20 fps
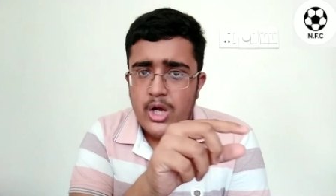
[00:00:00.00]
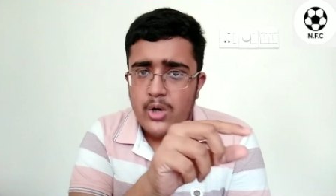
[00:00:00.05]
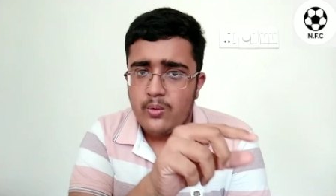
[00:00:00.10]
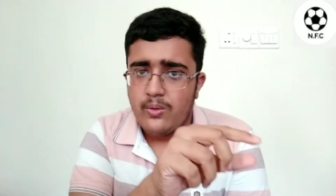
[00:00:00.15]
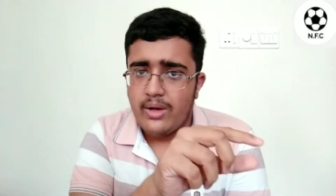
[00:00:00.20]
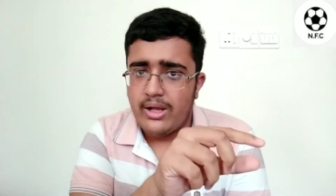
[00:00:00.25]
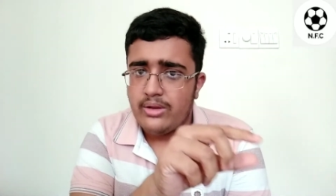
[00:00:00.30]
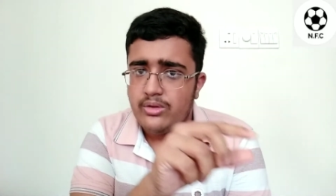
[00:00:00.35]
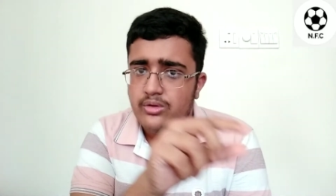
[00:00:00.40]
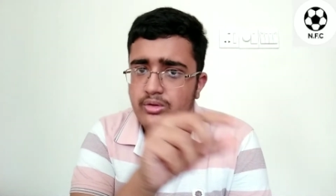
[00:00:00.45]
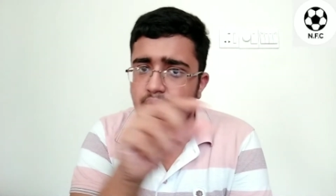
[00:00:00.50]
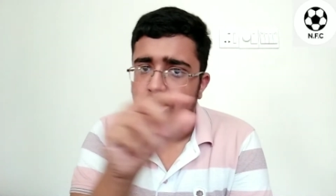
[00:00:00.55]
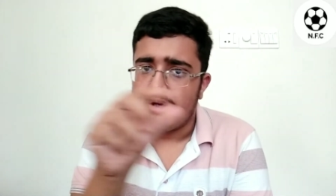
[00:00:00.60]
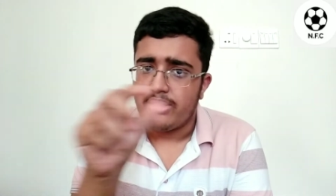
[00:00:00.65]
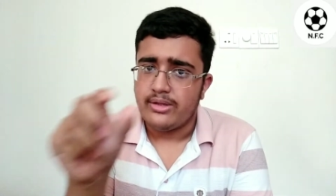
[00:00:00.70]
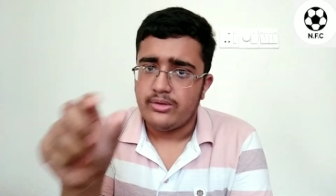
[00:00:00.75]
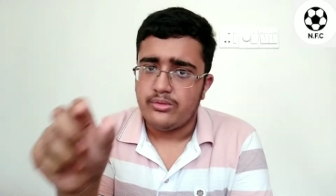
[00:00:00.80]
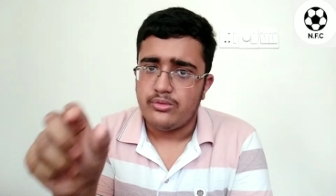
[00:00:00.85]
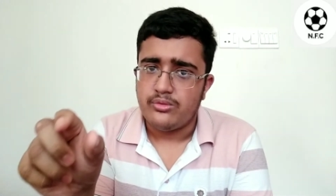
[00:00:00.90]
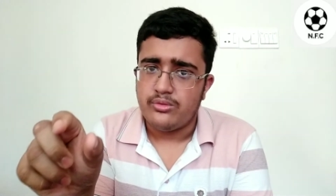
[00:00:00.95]
Ronaldo
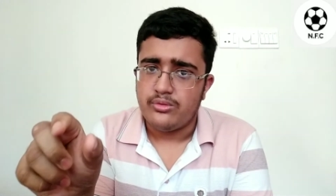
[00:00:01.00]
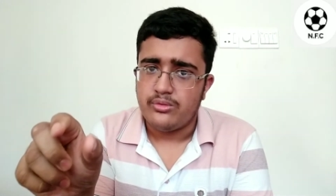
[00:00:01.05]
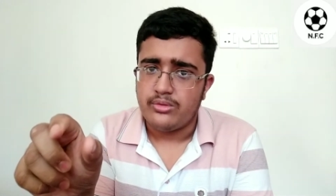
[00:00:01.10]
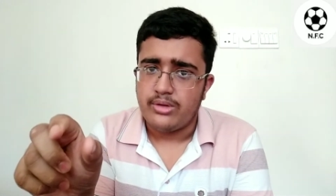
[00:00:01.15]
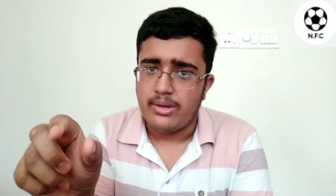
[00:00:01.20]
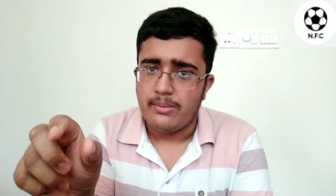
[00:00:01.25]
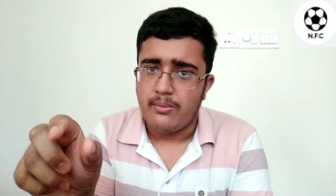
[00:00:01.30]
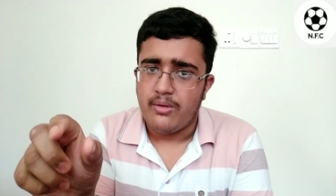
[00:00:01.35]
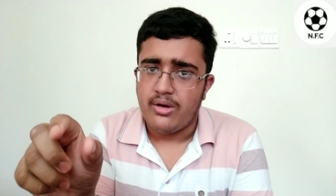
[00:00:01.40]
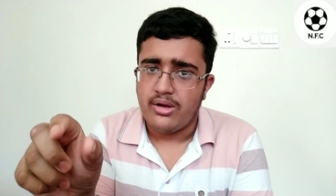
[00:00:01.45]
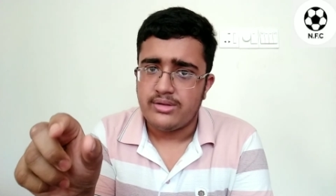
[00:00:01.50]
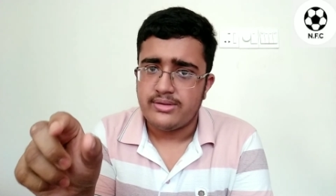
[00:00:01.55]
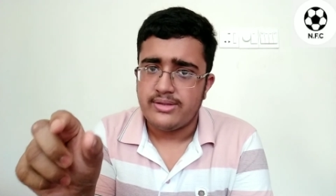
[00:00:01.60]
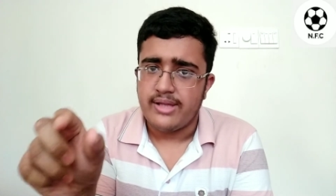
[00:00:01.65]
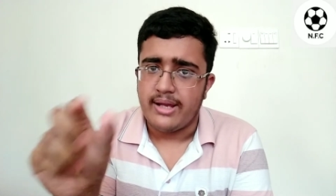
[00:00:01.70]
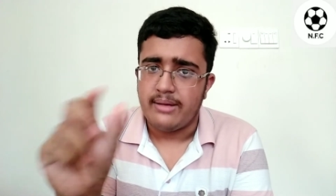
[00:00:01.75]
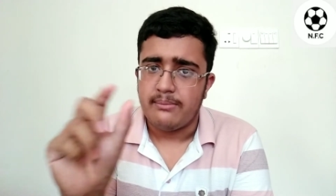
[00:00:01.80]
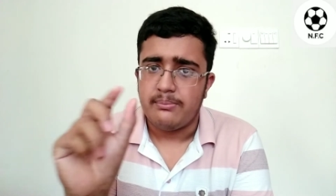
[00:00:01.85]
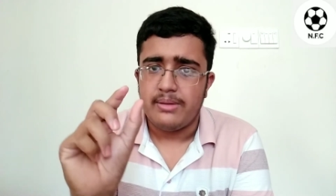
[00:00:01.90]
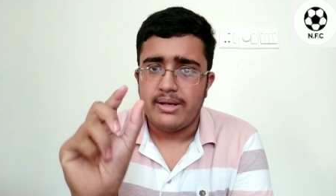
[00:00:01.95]
got into the box
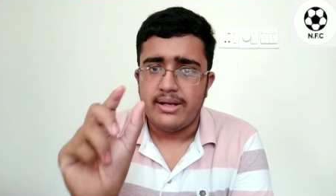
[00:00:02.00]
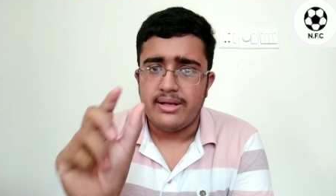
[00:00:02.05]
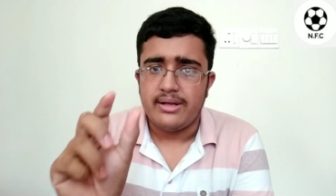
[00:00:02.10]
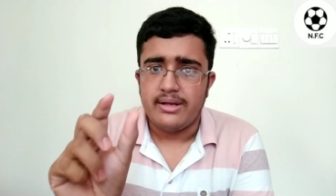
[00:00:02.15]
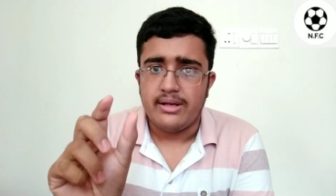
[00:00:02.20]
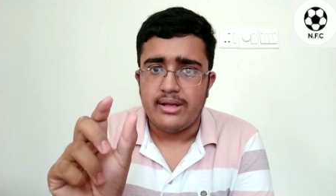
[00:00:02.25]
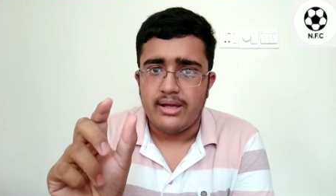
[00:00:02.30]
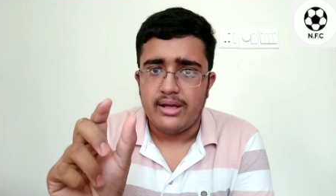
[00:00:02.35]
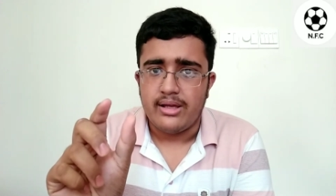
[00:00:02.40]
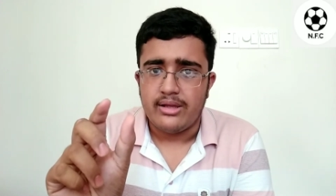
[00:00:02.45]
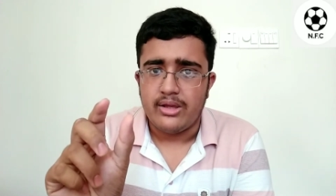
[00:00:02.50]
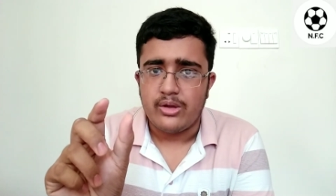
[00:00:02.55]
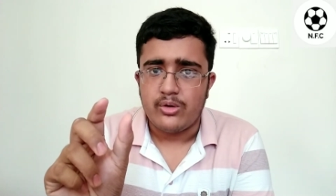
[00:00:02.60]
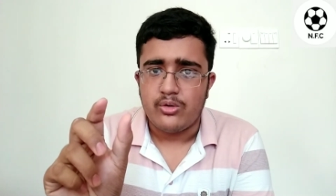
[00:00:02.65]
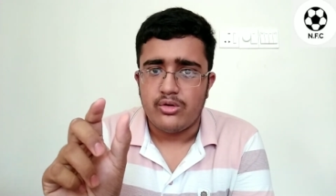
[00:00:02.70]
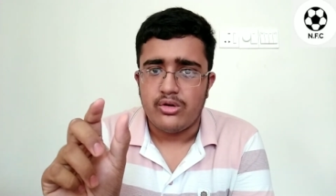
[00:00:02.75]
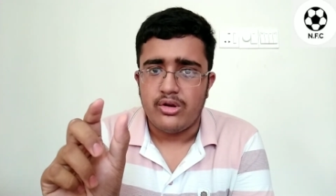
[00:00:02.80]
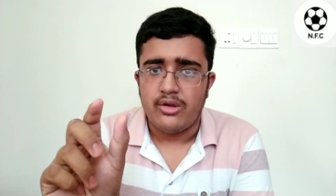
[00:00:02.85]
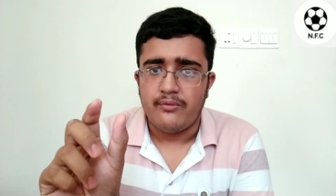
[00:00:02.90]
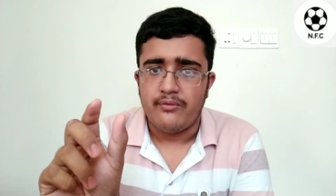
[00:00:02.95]
and played uh, the
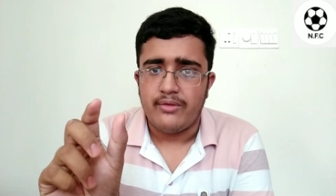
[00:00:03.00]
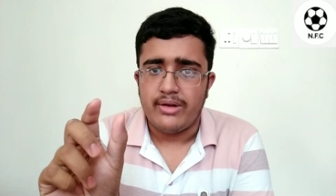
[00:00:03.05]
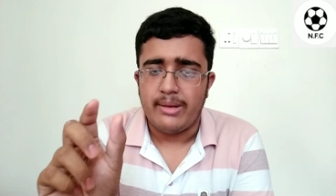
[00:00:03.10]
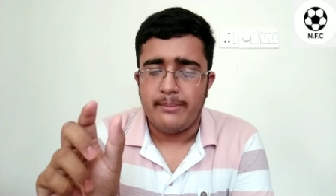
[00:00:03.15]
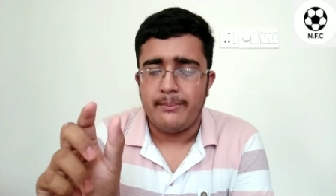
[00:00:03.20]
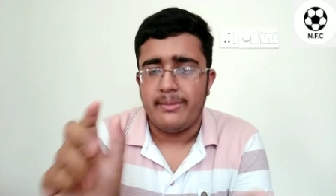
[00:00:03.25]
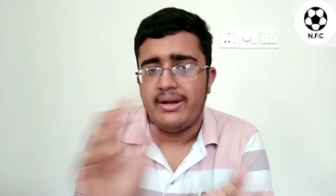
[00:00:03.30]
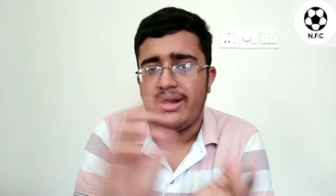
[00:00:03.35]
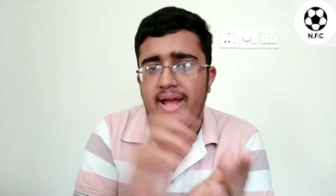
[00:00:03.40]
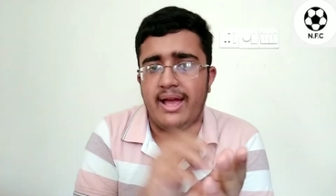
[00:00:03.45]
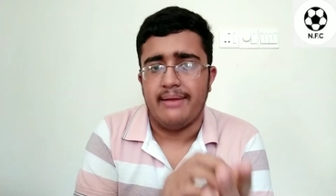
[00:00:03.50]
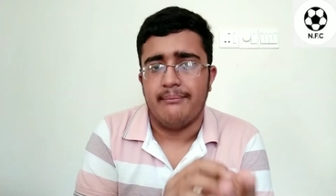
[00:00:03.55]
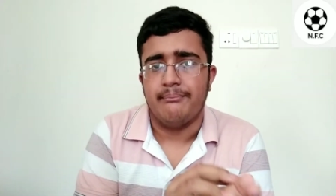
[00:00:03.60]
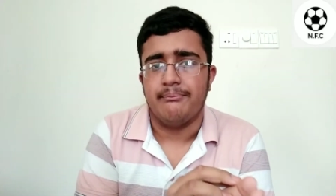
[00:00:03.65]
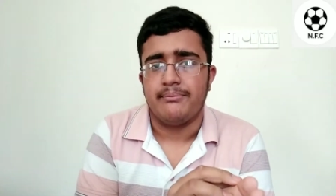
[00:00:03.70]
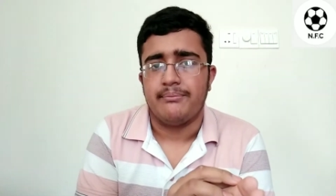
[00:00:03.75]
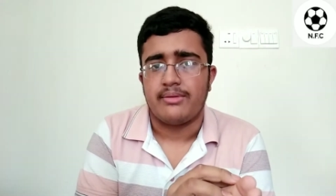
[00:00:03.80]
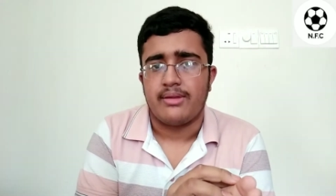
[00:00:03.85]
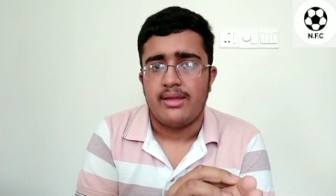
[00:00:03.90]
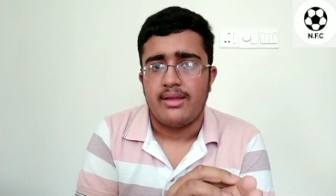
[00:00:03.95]
role of number 9.
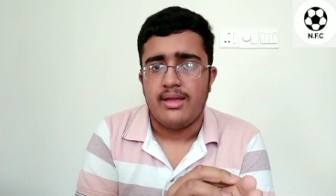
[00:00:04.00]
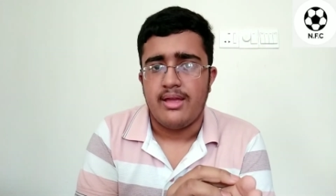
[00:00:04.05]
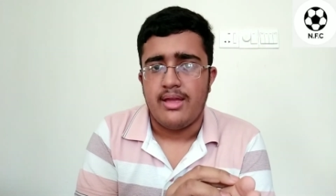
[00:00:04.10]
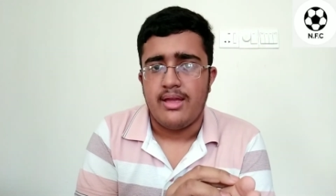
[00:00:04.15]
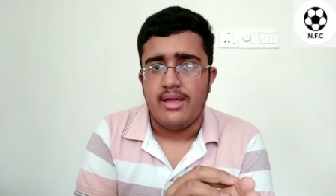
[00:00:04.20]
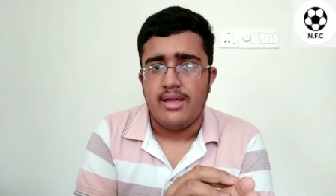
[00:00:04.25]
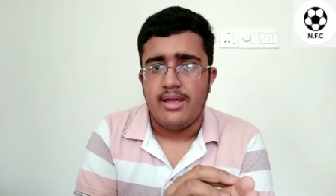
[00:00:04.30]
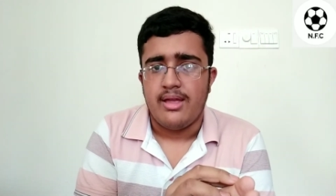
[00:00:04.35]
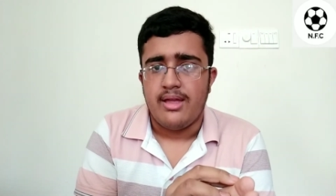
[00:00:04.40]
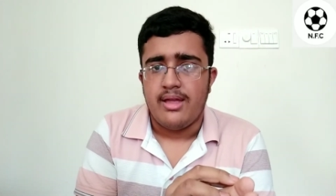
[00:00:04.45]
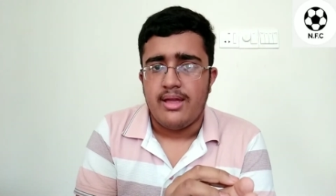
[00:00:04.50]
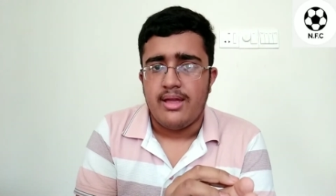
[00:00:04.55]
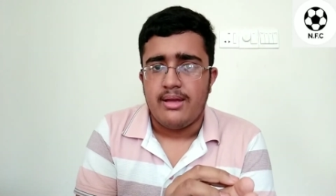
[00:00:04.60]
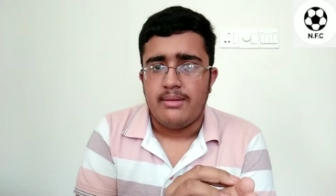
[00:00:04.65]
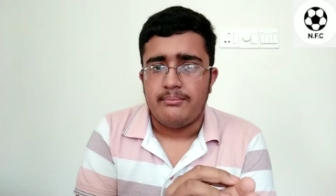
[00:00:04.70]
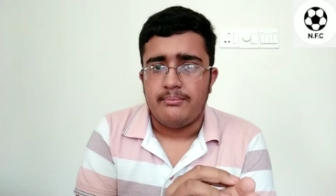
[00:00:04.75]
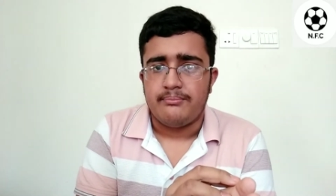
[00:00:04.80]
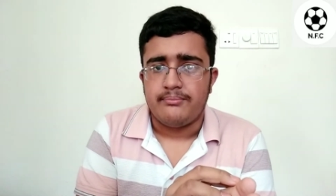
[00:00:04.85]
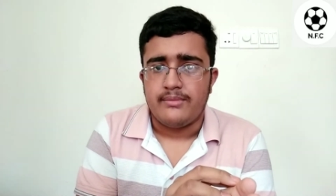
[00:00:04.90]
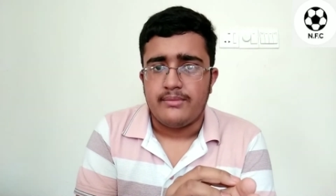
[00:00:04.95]

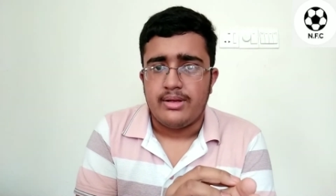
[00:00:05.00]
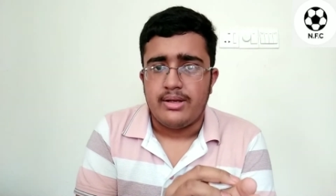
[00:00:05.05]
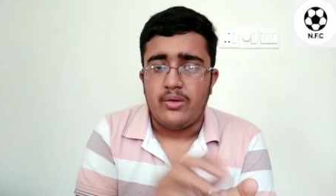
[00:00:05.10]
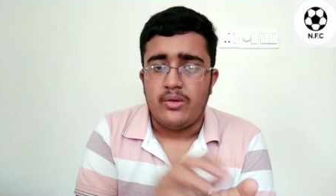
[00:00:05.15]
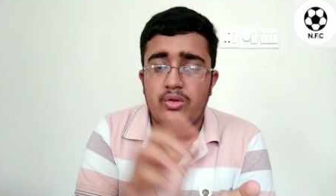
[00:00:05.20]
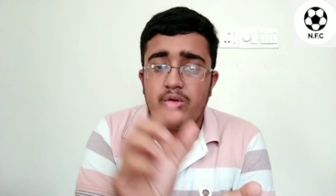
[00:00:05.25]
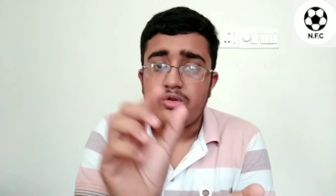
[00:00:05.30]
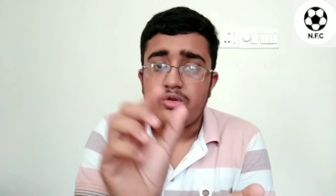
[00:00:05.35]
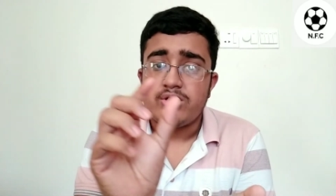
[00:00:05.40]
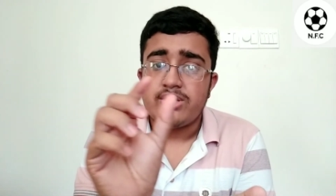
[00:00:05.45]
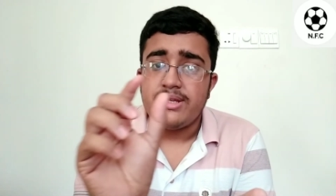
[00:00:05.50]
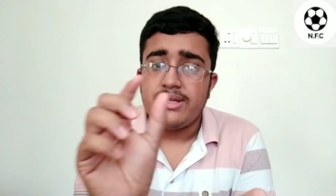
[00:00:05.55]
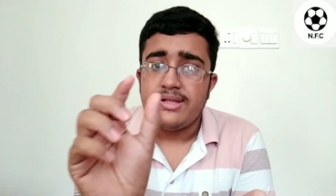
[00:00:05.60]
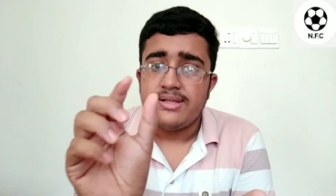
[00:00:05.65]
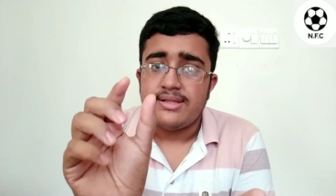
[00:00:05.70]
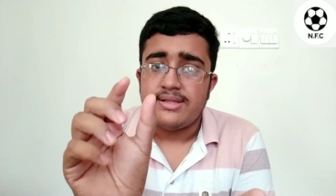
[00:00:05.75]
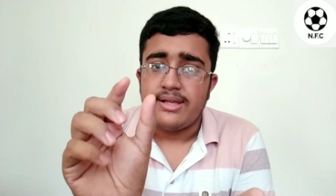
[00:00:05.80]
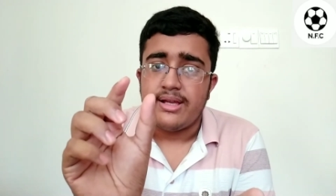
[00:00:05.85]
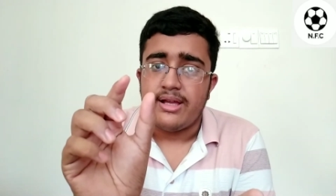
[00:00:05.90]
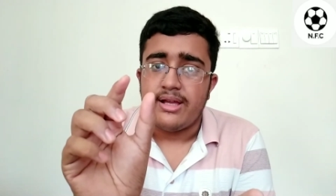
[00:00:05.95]
Now the question
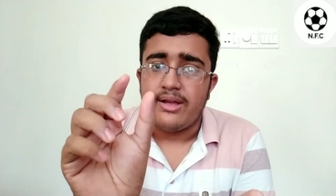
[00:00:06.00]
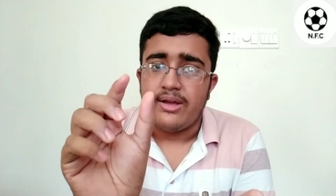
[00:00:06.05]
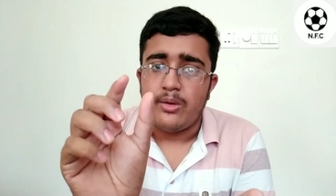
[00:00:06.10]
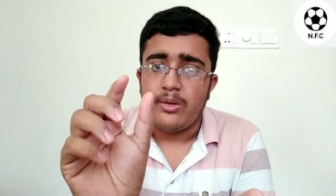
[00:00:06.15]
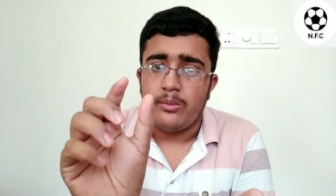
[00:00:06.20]
is, uh,